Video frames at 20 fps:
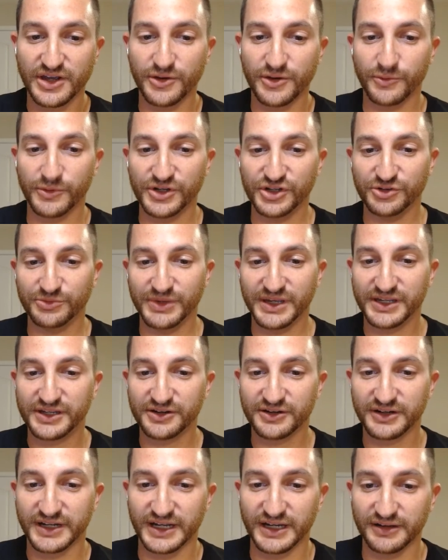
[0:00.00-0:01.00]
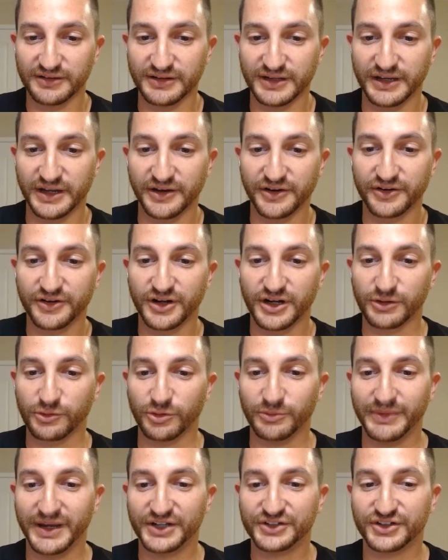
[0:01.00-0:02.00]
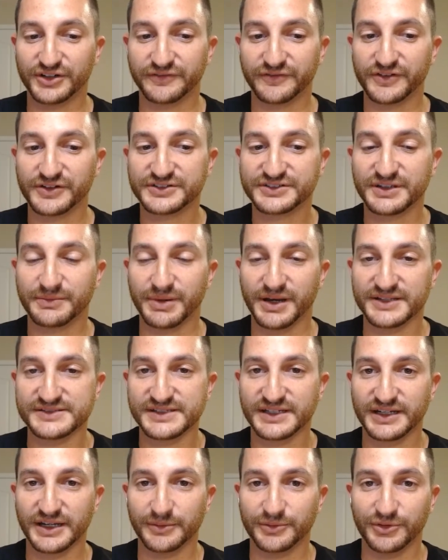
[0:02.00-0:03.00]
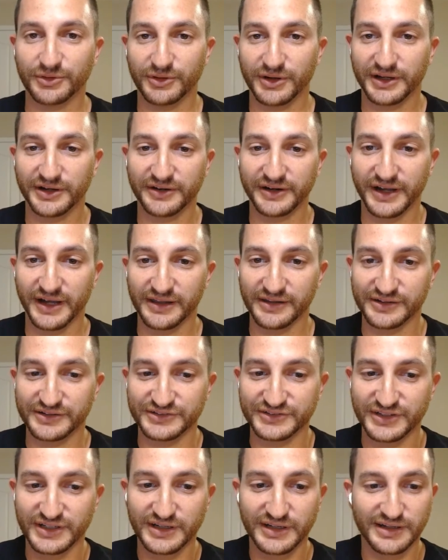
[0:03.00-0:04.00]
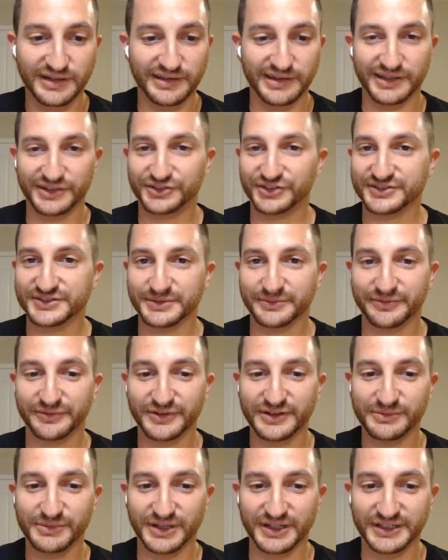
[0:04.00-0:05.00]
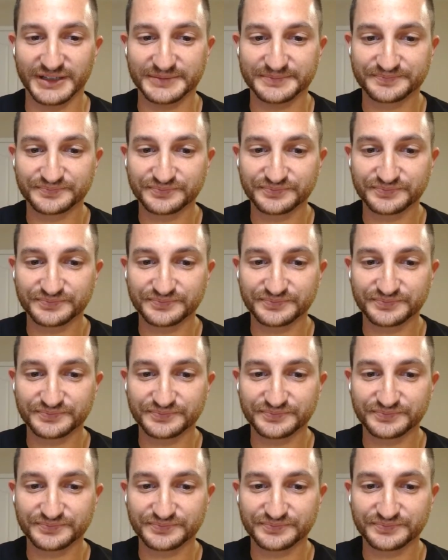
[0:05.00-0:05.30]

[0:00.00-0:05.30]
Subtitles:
when you make your account, and Underdog will match your first deposit up to $100. That's just some free money.